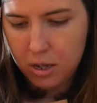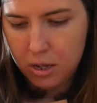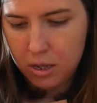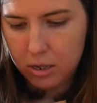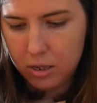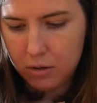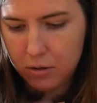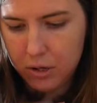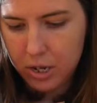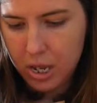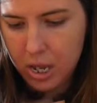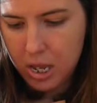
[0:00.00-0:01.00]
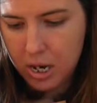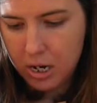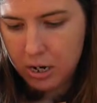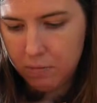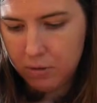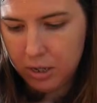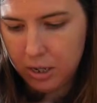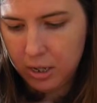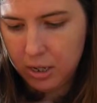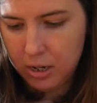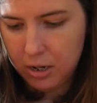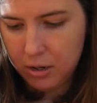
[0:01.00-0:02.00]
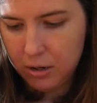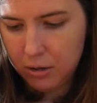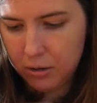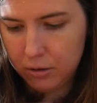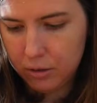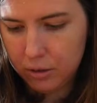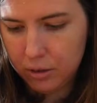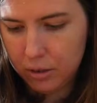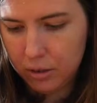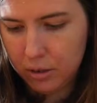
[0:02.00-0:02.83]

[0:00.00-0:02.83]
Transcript: her little head with the ears.